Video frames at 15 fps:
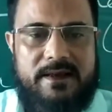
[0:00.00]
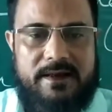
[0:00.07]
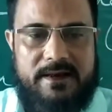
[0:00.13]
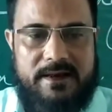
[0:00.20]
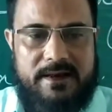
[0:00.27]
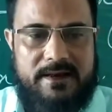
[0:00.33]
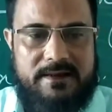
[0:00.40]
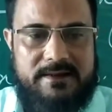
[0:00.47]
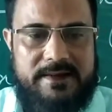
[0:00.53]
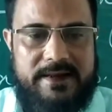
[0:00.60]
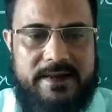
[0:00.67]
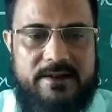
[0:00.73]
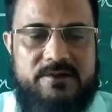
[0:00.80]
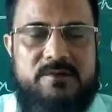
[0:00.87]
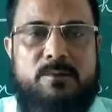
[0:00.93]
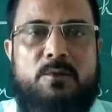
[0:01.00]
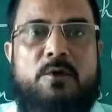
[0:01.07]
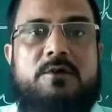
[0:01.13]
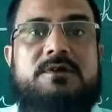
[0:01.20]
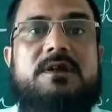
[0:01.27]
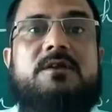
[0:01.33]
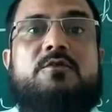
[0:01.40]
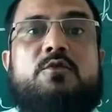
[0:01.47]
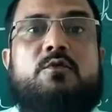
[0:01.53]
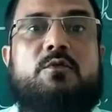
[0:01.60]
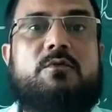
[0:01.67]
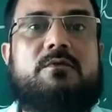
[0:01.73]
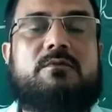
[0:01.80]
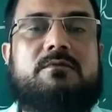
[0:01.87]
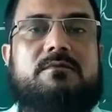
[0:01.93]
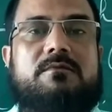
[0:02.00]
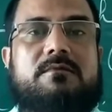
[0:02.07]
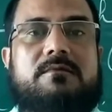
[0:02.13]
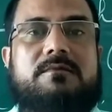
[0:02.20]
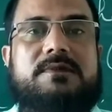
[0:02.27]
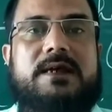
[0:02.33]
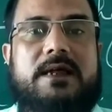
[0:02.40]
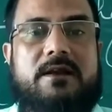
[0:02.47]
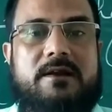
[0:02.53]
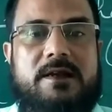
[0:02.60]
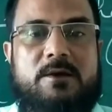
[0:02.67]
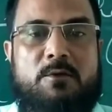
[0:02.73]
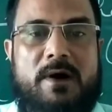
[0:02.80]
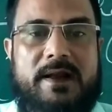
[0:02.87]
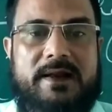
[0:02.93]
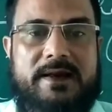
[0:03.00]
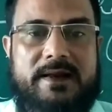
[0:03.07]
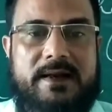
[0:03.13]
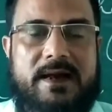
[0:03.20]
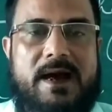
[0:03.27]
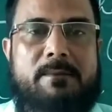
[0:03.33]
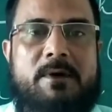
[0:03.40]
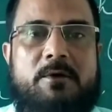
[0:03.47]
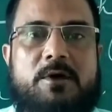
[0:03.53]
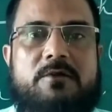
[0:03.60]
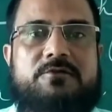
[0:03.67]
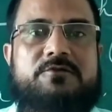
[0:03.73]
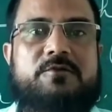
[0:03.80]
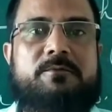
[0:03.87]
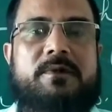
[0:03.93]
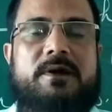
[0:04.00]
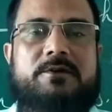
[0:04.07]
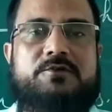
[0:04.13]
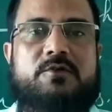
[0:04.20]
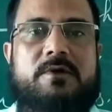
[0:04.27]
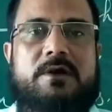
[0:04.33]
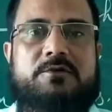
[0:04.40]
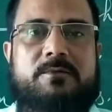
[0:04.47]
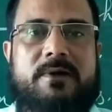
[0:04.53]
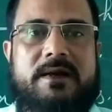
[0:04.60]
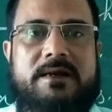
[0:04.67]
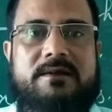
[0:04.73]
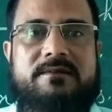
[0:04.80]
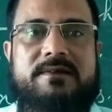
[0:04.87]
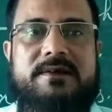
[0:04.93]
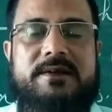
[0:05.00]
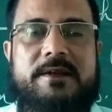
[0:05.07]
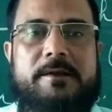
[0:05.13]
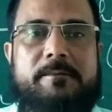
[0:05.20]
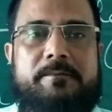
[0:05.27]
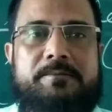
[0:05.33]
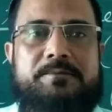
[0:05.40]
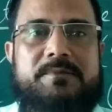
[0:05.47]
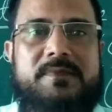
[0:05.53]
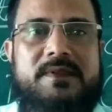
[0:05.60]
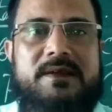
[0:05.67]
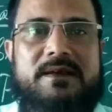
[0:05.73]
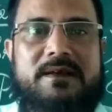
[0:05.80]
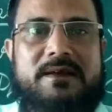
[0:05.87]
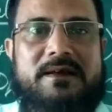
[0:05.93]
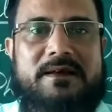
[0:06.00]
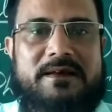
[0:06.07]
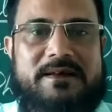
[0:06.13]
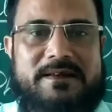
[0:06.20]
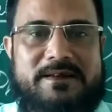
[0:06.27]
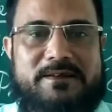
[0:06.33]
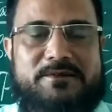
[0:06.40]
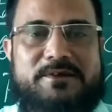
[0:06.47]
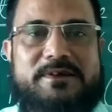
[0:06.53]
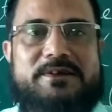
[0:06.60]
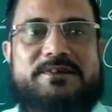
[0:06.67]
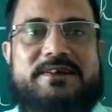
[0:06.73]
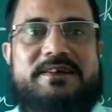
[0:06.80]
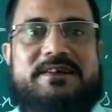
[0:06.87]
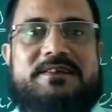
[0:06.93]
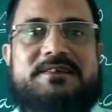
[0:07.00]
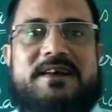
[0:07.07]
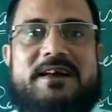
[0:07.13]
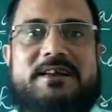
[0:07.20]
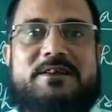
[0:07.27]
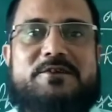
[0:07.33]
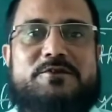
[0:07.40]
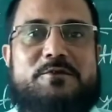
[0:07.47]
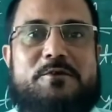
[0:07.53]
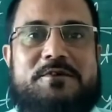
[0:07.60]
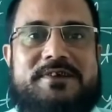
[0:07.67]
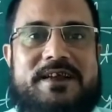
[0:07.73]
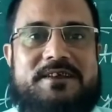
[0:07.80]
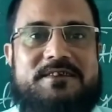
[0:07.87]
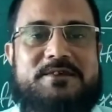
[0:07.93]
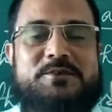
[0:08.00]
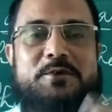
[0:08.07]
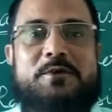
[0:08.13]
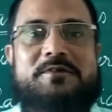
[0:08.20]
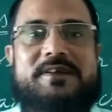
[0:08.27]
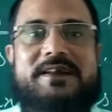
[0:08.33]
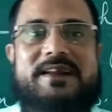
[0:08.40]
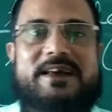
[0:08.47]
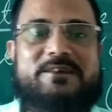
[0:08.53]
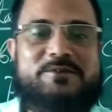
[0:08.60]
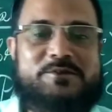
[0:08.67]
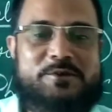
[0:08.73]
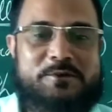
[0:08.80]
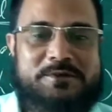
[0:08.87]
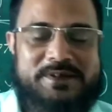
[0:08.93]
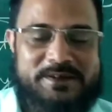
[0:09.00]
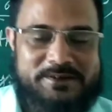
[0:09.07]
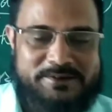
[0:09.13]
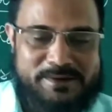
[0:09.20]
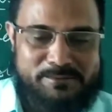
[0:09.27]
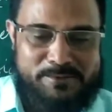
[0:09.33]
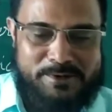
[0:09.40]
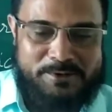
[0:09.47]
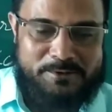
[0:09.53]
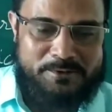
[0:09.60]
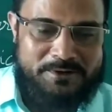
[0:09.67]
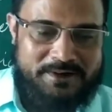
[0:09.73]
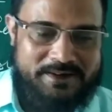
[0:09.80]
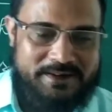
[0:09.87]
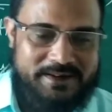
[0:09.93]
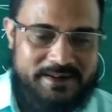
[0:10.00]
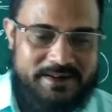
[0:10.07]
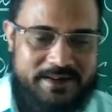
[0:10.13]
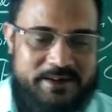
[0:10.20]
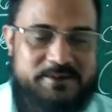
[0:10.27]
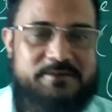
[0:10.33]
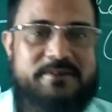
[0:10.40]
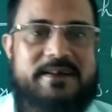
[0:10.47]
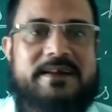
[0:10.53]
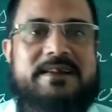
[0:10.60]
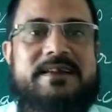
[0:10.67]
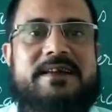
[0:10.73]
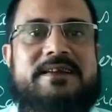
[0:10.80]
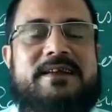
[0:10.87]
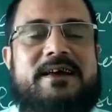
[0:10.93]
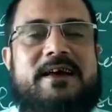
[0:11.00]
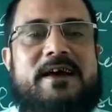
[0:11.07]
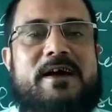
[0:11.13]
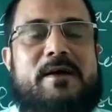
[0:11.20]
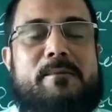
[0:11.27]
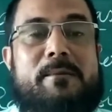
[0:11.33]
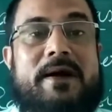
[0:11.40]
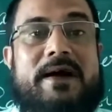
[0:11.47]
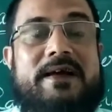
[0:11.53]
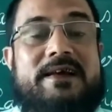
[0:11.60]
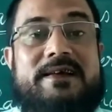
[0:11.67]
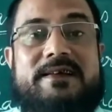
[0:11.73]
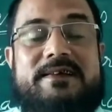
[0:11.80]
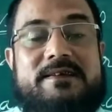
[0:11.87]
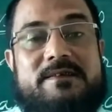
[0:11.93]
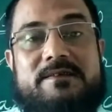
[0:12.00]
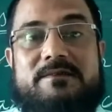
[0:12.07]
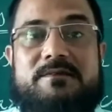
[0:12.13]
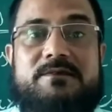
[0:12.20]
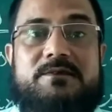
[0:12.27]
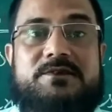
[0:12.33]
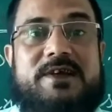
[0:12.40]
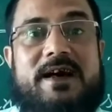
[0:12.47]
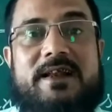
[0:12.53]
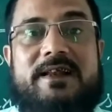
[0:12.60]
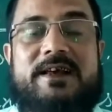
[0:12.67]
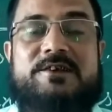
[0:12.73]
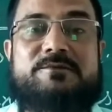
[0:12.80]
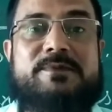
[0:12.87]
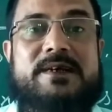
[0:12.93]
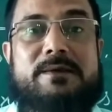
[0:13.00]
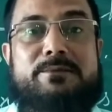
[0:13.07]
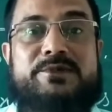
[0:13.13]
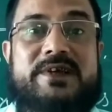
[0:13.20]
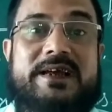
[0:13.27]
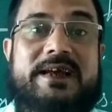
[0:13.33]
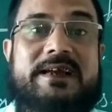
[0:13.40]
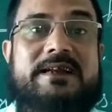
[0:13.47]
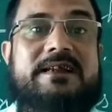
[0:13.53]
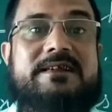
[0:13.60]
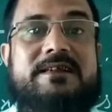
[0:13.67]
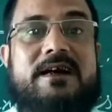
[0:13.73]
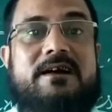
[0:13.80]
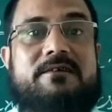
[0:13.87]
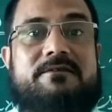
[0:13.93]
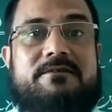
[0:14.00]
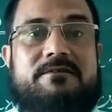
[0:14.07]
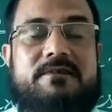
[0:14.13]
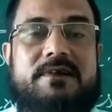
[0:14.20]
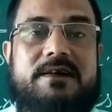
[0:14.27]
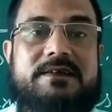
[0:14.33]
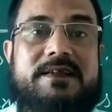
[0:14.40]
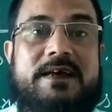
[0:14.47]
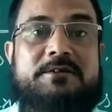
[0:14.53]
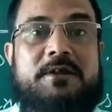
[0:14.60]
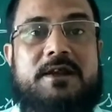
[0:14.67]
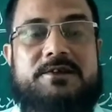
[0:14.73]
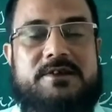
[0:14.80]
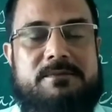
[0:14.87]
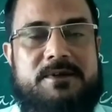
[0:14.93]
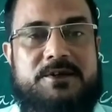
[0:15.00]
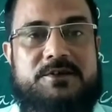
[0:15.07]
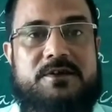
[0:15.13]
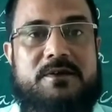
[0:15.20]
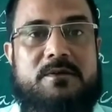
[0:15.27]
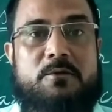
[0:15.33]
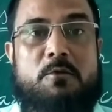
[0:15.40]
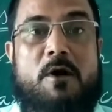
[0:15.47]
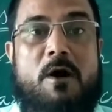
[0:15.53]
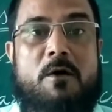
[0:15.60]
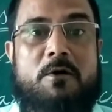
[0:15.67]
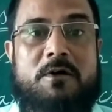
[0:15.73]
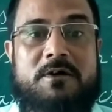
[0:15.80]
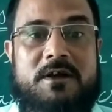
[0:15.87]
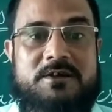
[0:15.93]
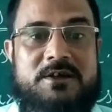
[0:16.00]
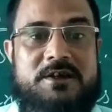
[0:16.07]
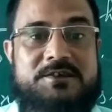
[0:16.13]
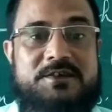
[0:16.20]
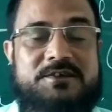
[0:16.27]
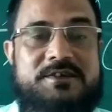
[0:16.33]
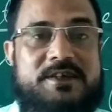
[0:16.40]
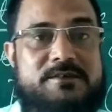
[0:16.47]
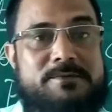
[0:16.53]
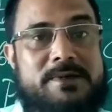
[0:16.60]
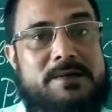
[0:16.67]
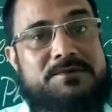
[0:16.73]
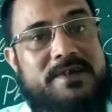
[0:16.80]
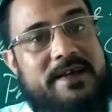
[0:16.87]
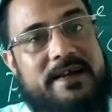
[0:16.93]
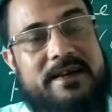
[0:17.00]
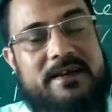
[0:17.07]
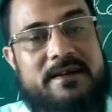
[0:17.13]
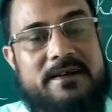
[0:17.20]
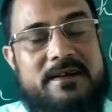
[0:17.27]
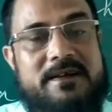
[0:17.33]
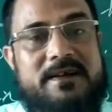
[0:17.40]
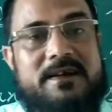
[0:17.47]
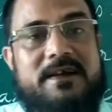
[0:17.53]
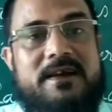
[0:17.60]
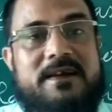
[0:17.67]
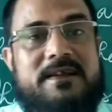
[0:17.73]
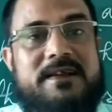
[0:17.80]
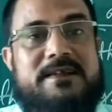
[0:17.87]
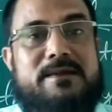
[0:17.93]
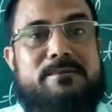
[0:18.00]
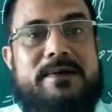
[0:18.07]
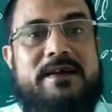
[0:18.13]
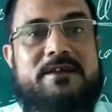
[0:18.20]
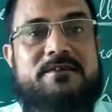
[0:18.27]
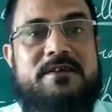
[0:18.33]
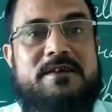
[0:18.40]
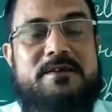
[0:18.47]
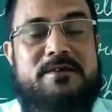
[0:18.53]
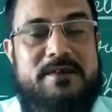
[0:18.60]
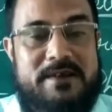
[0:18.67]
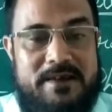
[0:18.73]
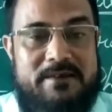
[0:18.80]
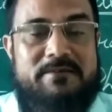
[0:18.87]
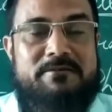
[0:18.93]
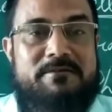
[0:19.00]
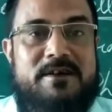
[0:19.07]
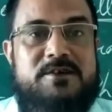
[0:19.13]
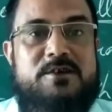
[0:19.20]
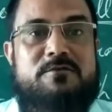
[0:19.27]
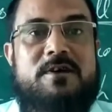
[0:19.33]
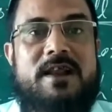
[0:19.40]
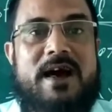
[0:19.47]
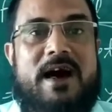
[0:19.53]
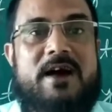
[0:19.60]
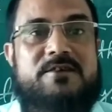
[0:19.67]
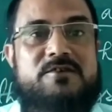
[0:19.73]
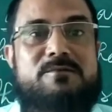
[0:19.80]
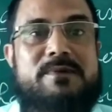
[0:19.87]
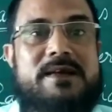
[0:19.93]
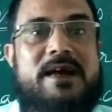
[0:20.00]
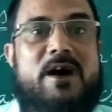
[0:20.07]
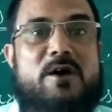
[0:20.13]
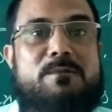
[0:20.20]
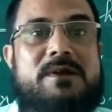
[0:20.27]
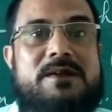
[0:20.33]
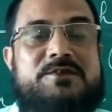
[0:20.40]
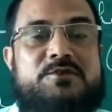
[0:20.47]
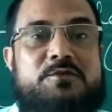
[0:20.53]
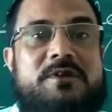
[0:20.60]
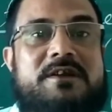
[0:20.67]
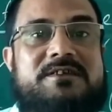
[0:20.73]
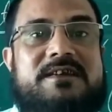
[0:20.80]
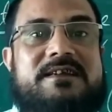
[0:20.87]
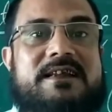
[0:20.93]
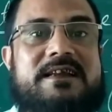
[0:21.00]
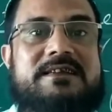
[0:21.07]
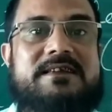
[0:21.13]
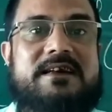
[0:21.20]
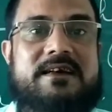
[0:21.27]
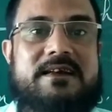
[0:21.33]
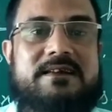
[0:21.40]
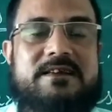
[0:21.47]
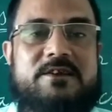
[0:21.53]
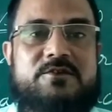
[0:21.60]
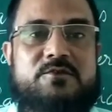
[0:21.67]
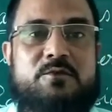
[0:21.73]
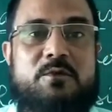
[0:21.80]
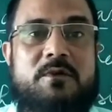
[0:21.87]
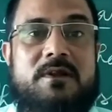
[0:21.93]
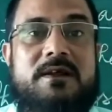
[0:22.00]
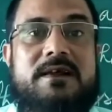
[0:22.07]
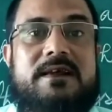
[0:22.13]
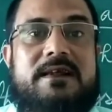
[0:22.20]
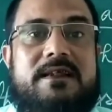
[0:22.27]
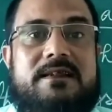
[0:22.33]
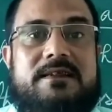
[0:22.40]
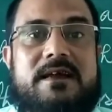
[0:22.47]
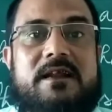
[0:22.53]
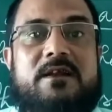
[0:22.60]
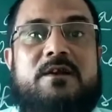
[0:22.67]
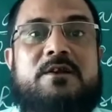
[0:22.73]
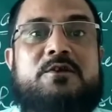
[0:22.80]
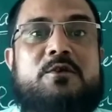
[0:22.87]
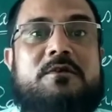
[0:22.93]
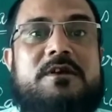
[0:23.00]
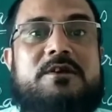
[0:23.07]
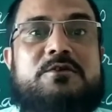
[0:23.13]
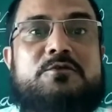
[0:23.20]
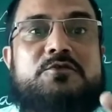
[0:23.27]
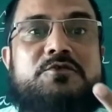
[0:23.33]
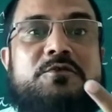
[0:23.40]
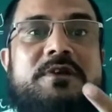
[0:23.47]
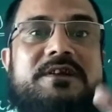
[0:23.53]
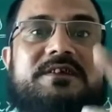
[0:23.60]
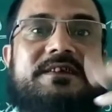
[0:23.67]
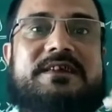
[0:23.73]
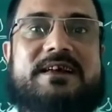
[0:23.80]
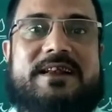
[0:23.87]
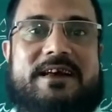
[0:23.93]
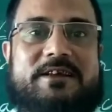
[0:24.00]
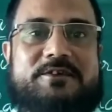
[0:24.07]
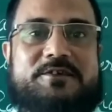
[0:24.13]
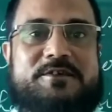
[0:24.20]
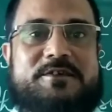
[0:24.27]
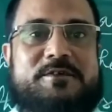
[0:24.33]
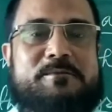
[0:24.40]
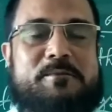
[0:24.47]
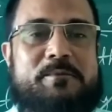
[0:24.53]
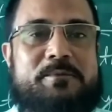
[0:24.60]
there is more than 2. Then only one can come out of superlative degree. In certain schools, there is a joke, very nice joke, that someone told his friend that my son has become second in the annual examination. Wow, congratulations, he has become second. And the man said, first of all, ask me how many students are there in the school. There are only 2 students in the class.